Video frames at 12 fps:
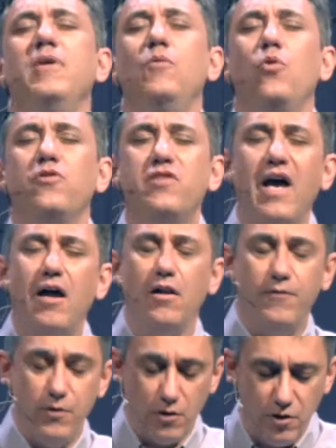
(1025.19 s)
me will tell
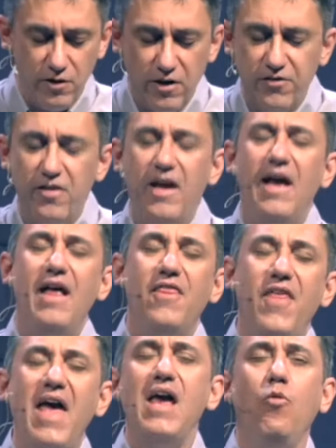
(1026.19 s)
of your goodness and
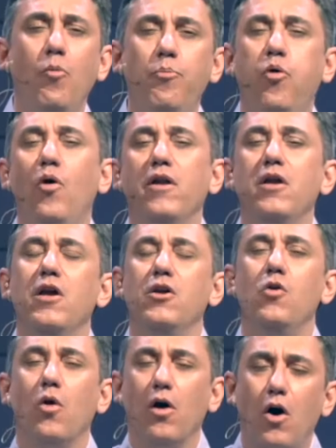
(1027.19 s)
they will put
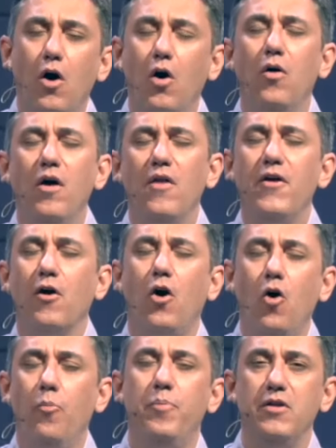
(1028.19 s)
your hope, their
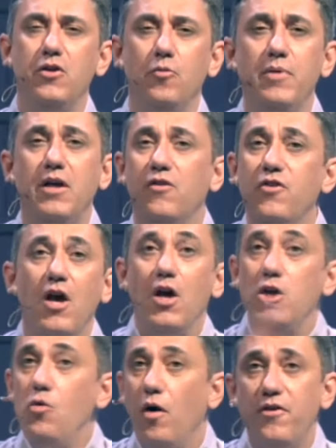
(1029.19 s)
hope in you because
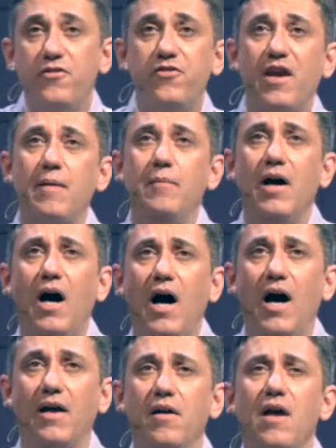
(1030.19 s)
you are the same
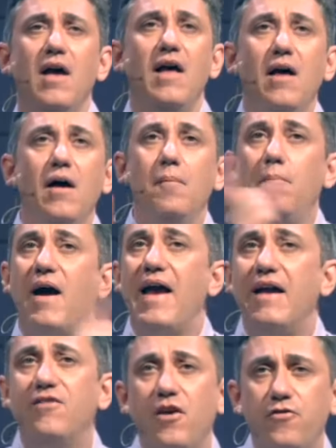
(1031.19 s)
God. My
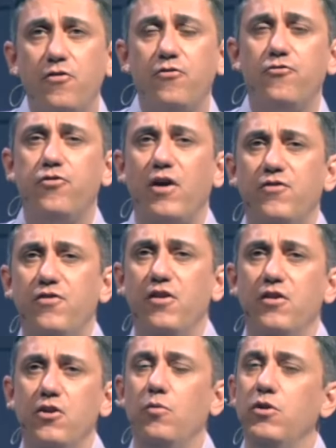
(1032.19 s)
ancestors trusted
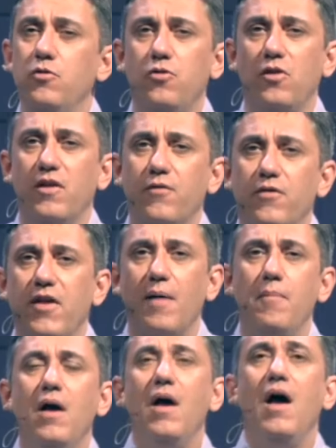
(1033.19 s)
in you and you delivered
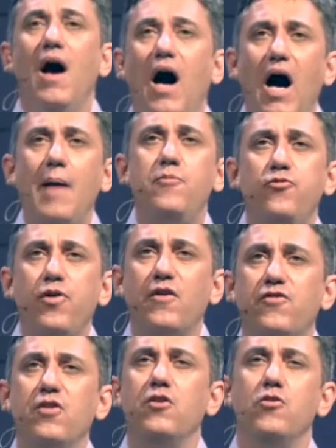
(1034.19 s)
them. I'm
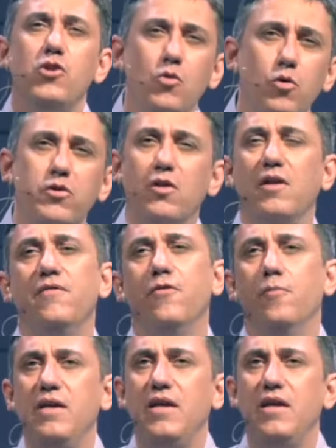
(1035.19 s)
trusting you. You will deliver
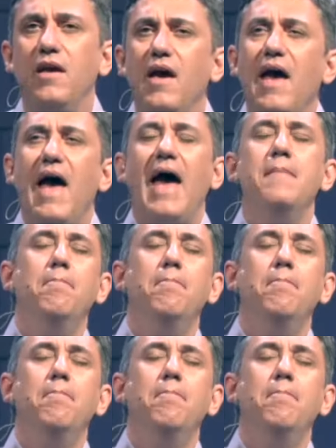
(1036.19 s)
me, and